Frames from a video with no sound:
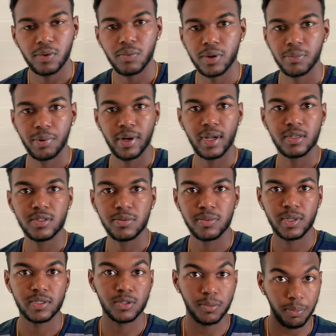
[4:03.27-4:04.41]
don't want to bring out
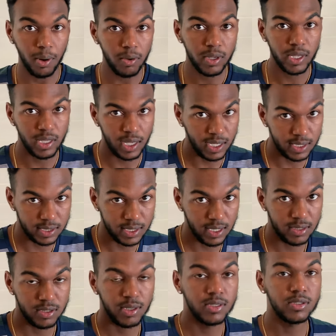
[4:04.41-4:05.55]
something so bulky, like I said.
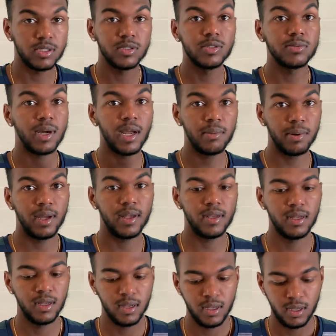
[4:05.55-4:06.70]
So I just use my iPad,
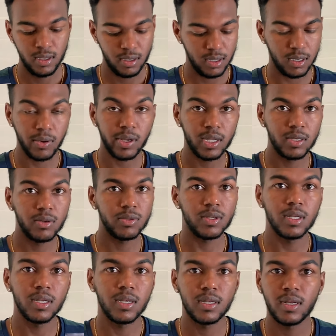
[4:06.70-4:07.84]
uh, click and go
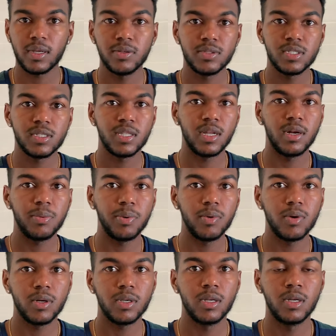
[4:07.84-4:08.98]
thing. I can use this at the
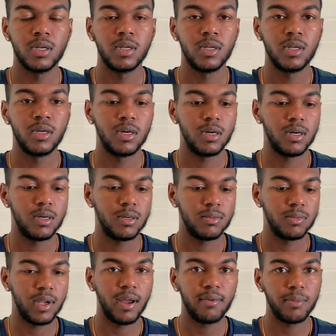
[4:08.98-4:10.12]
airport, um,
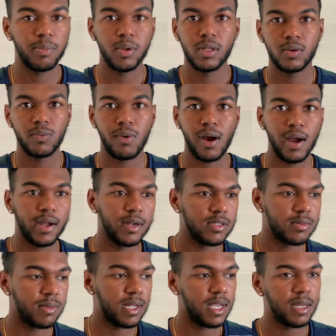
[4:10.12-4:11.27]
but I haven't pulled out the wires
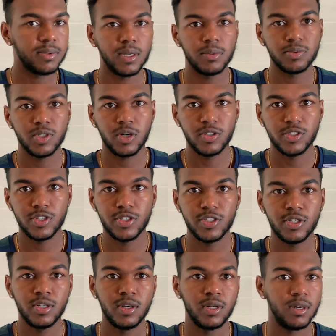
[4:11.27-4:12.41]
on my laptop charger,
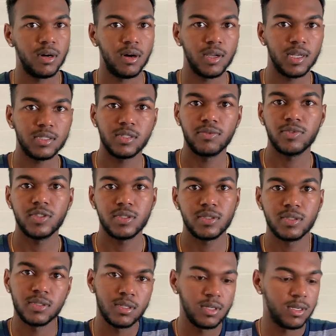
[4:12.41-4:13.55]
all that stuff. Just
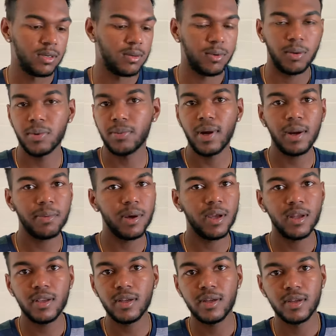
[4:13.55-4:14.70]
open my iPad